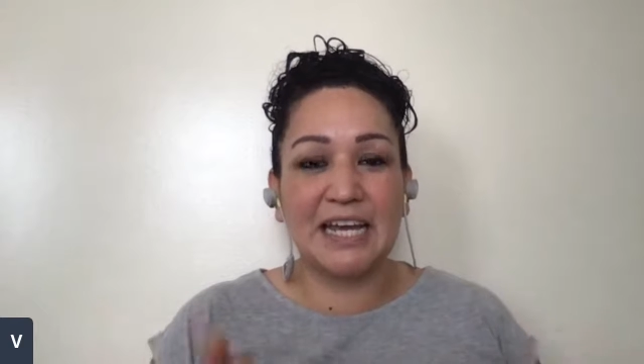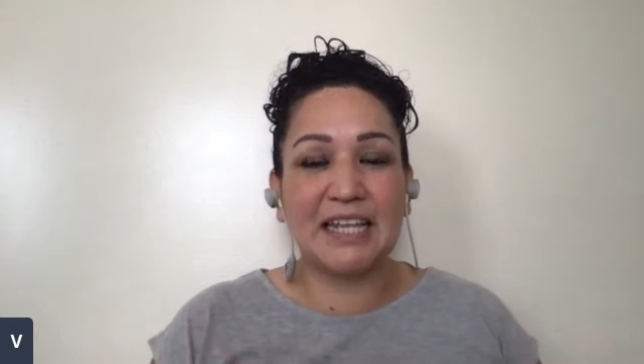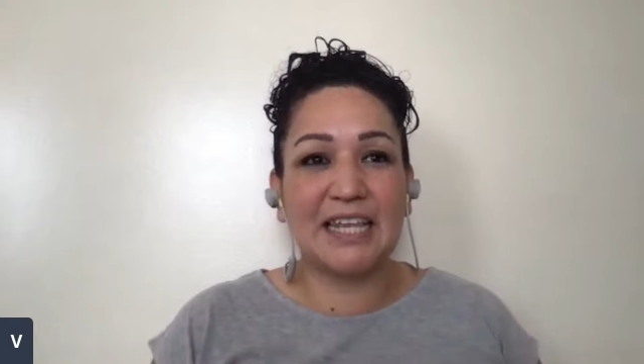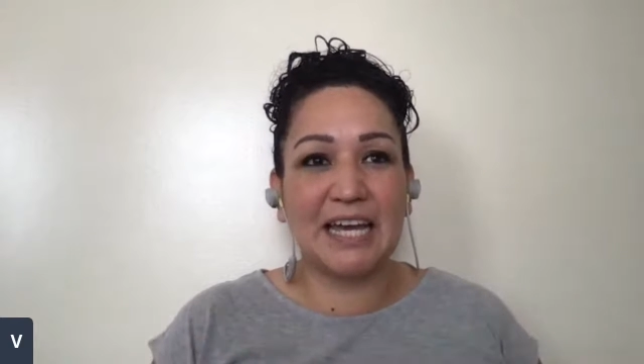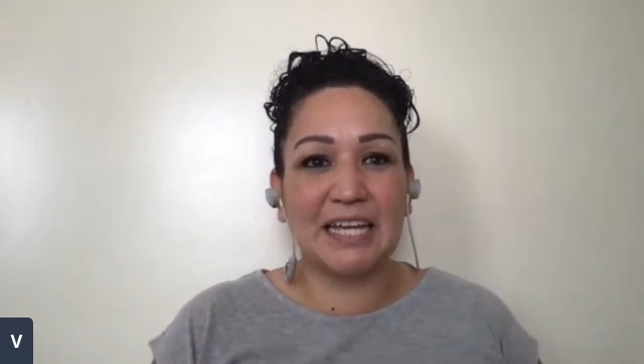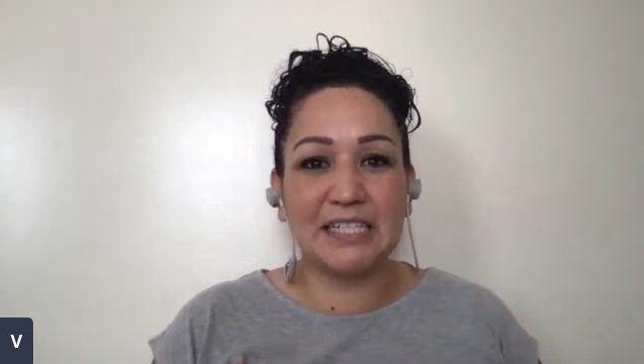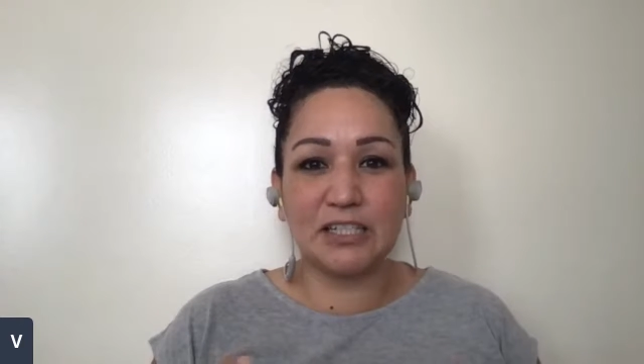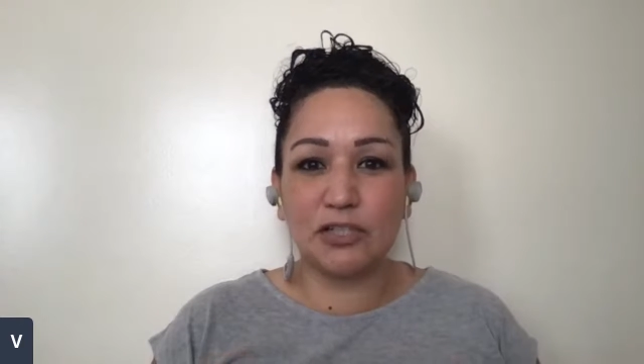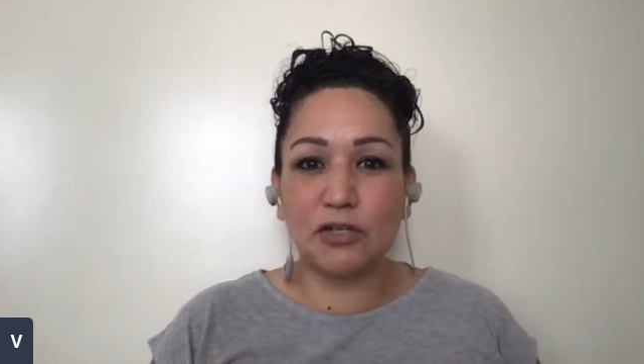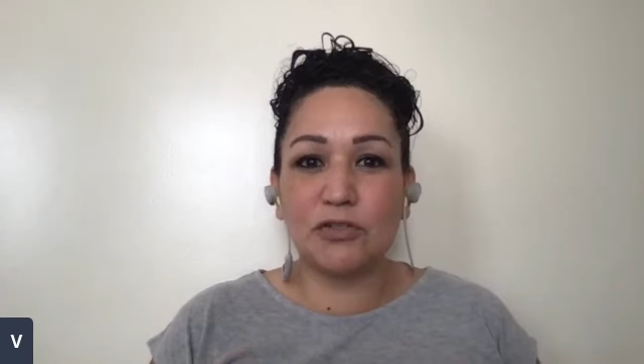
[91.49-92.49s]
that
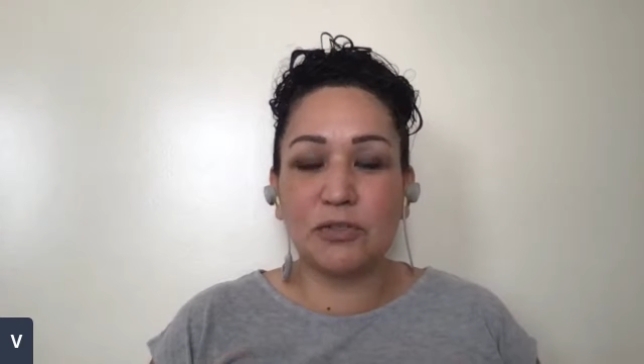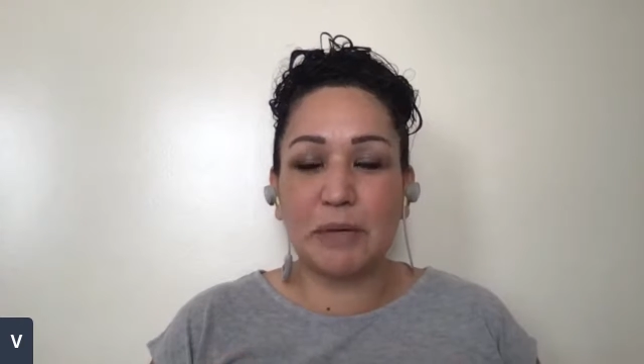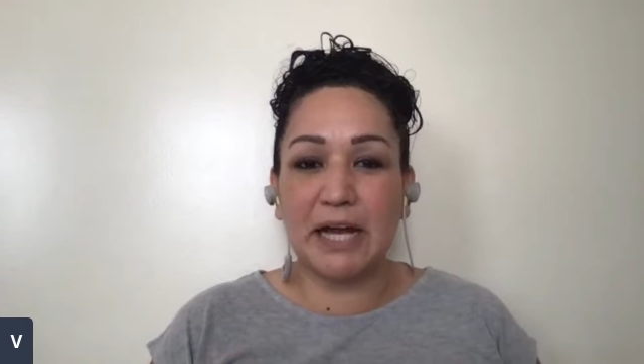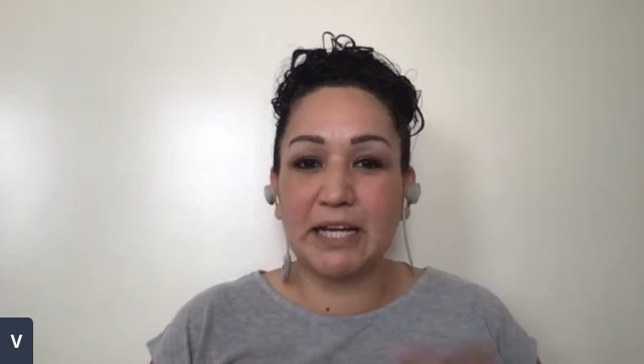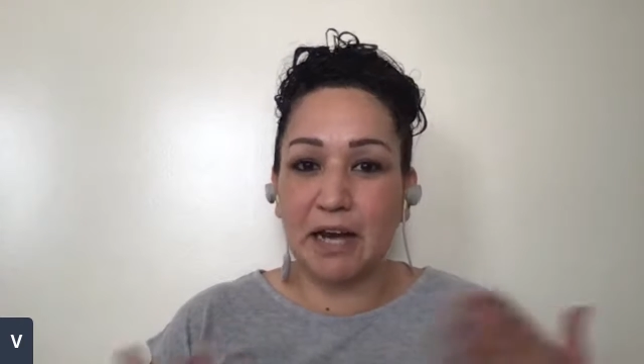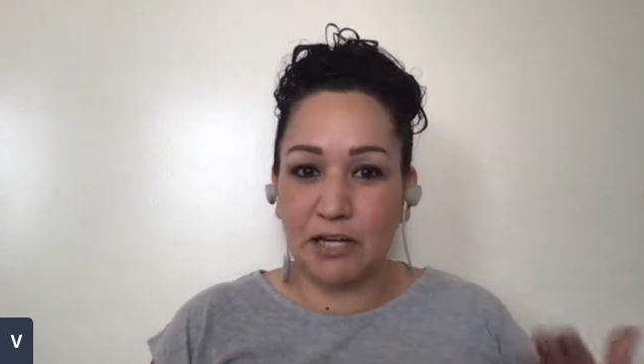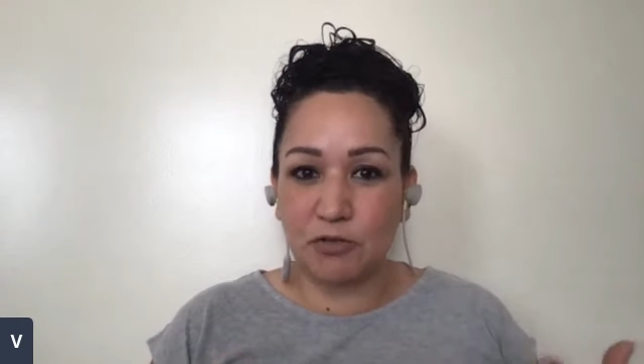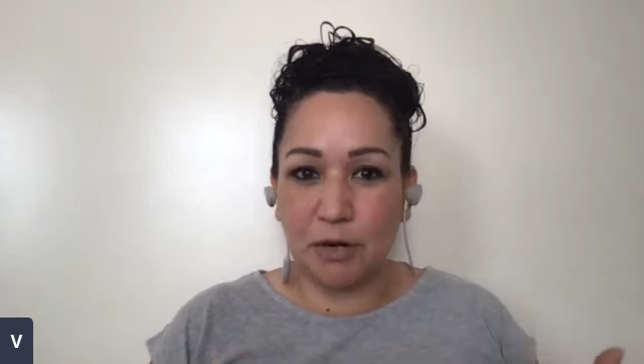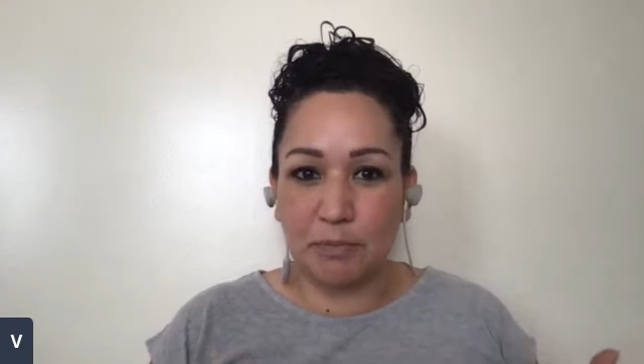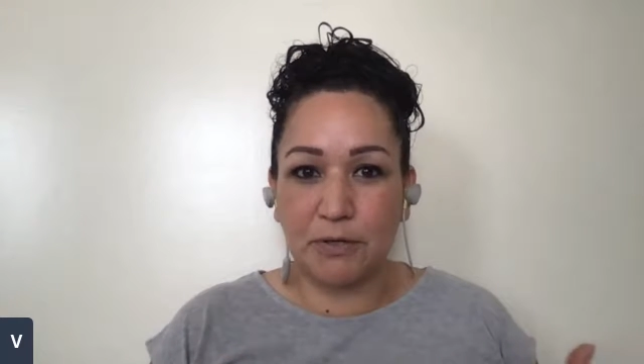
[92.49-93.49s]
goes by
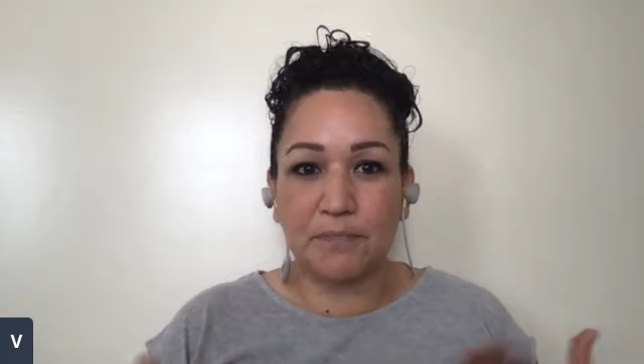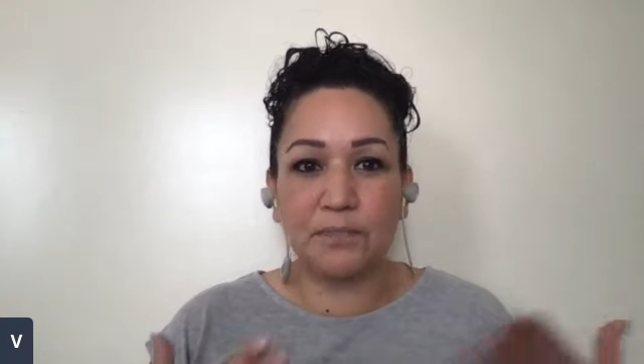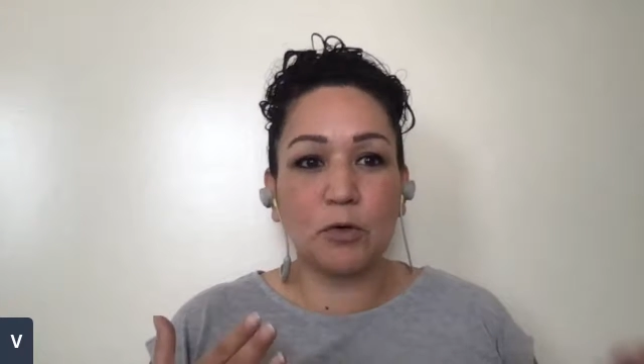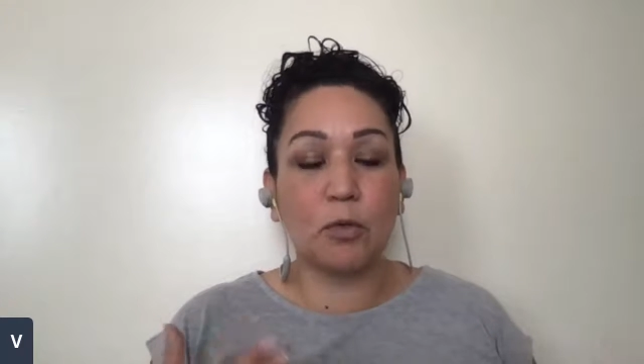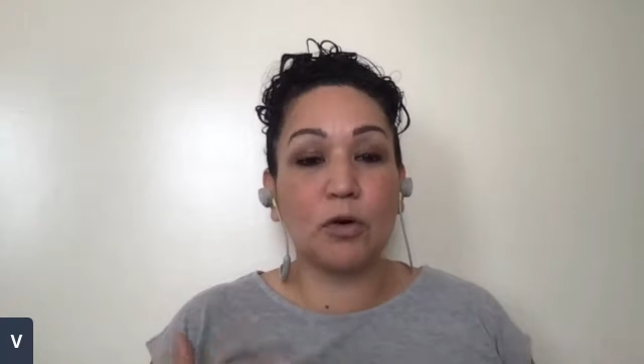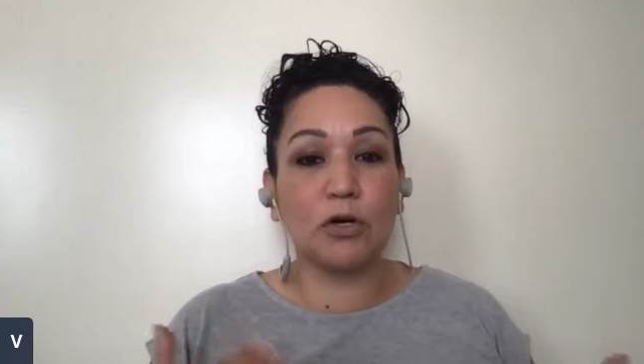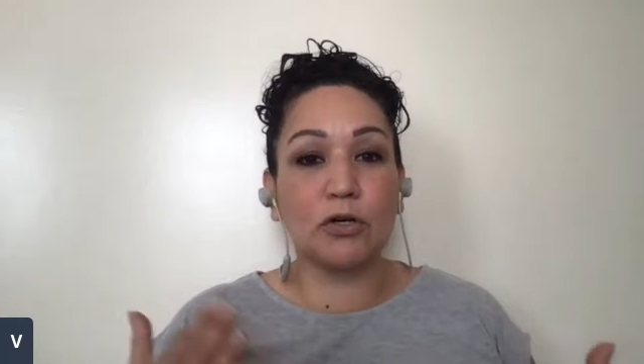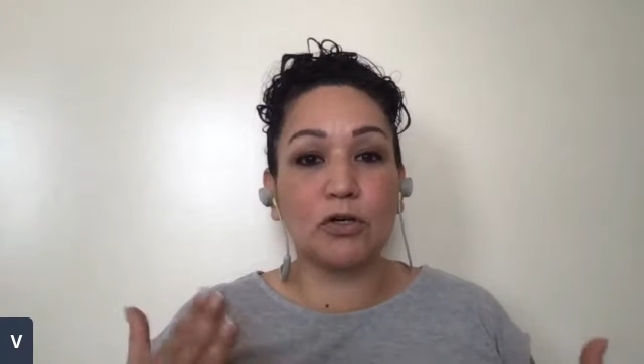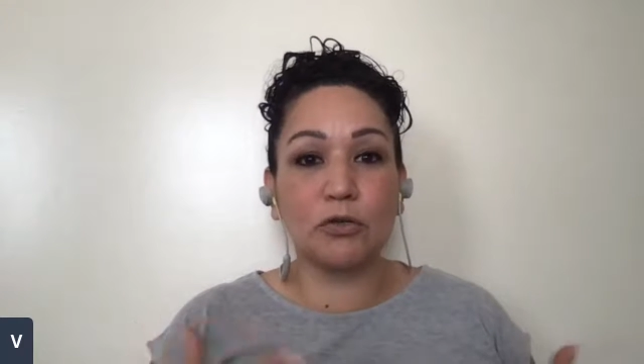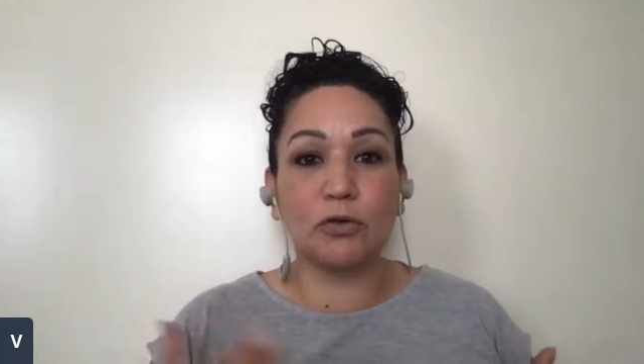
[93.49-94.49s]
eyedropper
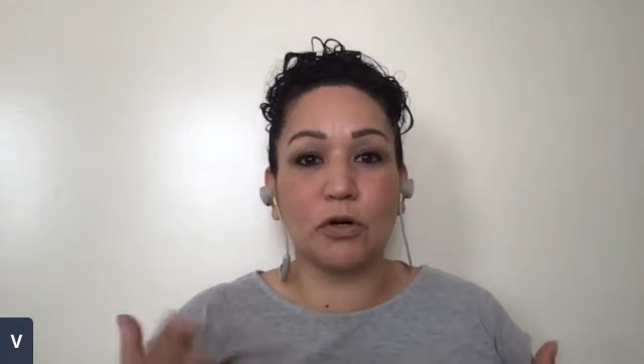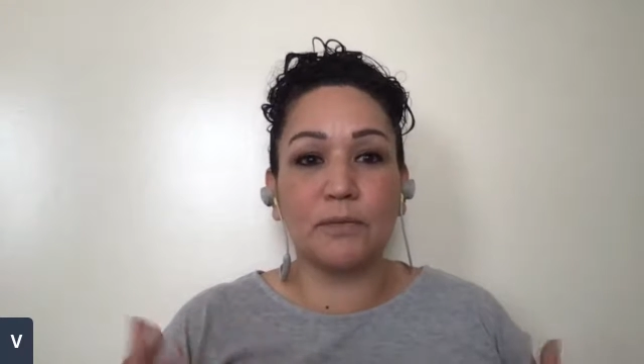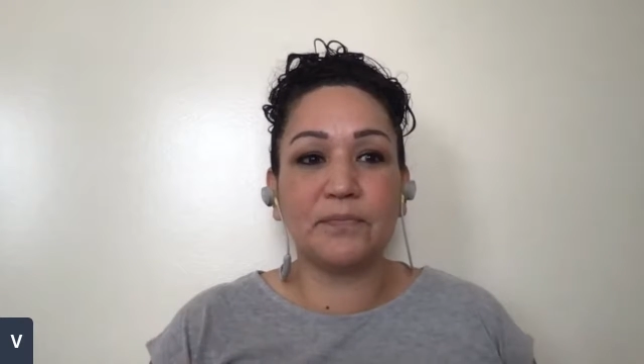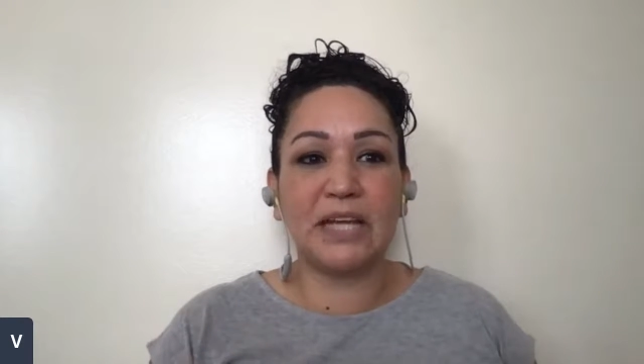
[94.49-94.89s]
or Google,